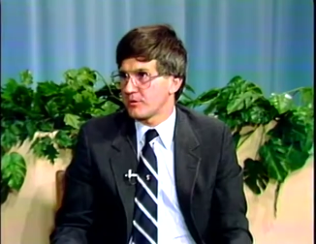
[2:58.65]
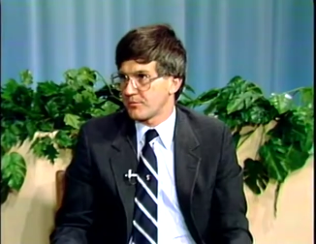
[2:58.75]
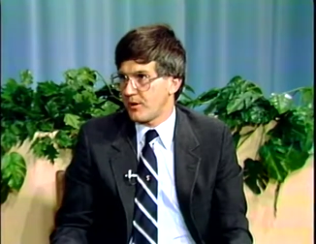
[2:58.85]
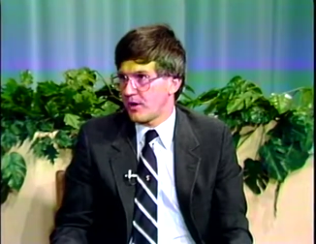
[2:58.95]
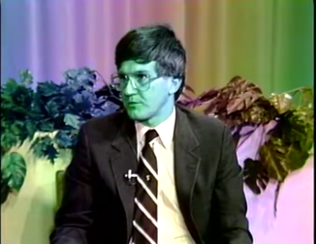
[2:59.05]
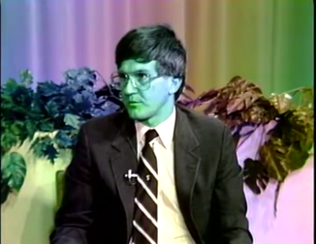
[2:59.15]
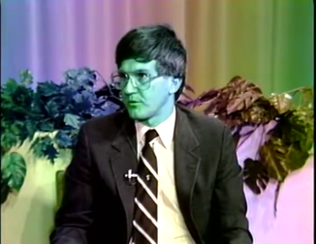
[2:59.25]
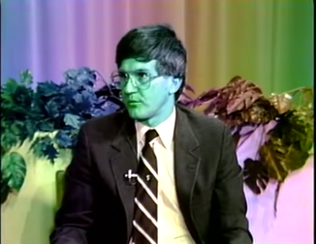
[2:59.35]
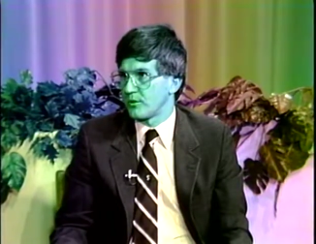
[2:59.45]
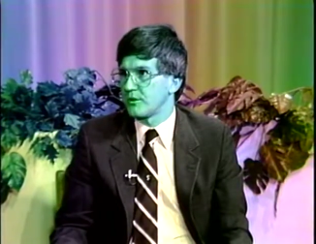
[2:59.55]
as possible
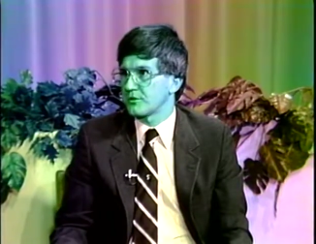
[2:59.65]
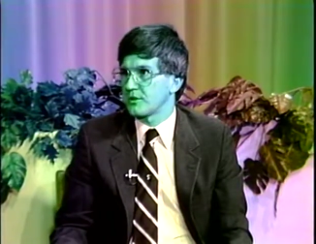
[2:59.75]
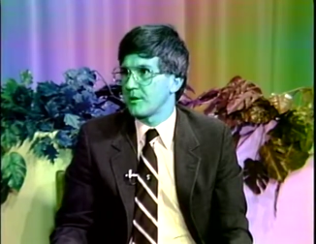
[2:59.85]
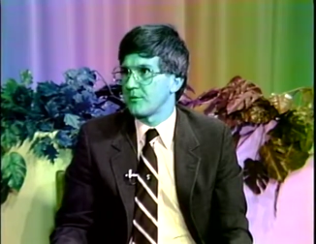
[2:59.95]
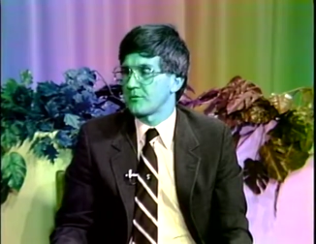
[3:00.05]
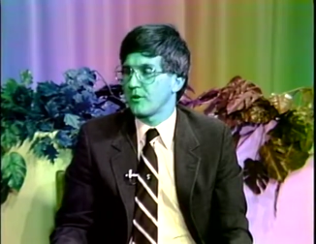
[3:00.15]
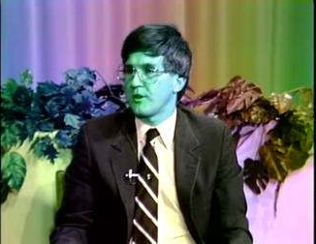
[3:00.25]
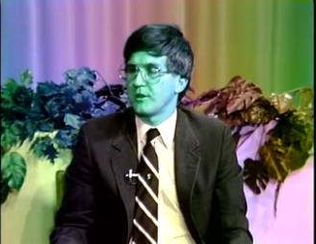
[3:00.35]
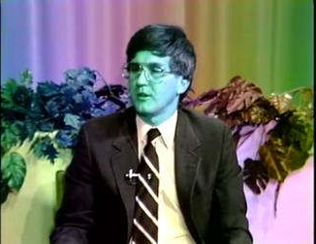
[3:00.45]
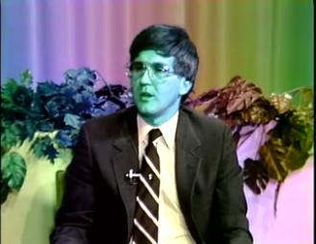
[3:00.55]
with this type of
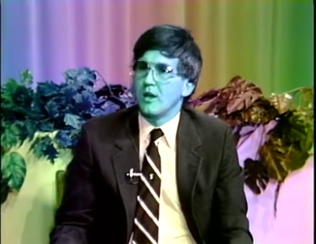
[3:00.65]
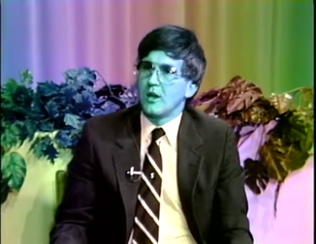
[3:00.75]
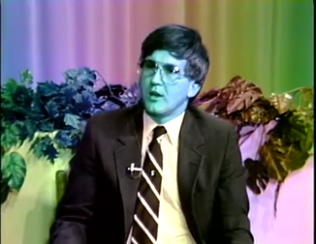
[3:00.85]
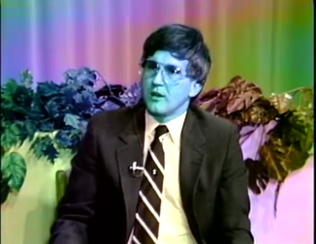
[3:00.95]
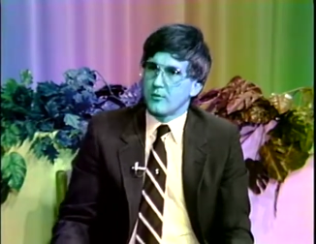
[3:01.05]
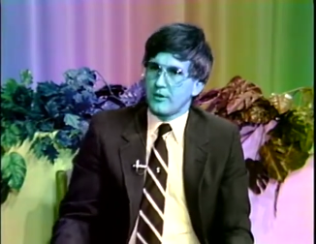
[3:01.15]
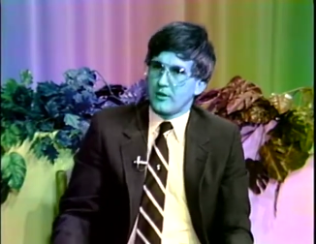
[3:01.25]
training. We